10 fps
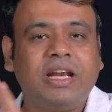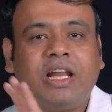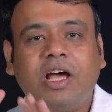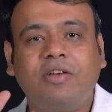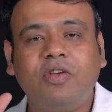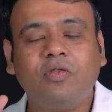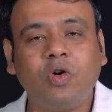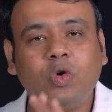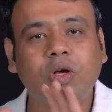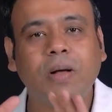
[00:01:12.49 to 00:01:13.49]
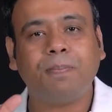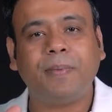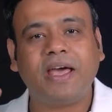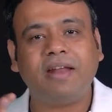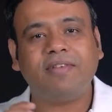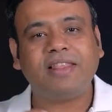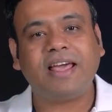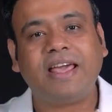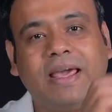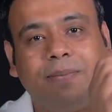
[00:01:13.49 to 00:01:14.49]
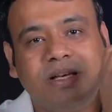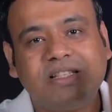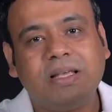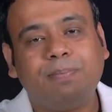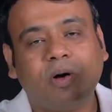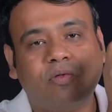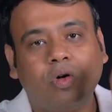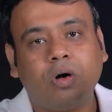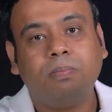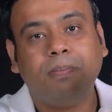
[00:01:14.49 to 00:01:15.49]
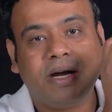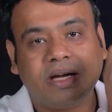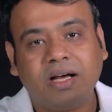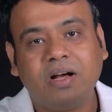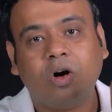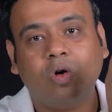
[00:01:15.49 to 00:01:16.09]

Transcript: Now if you want to compare whether A B C performed better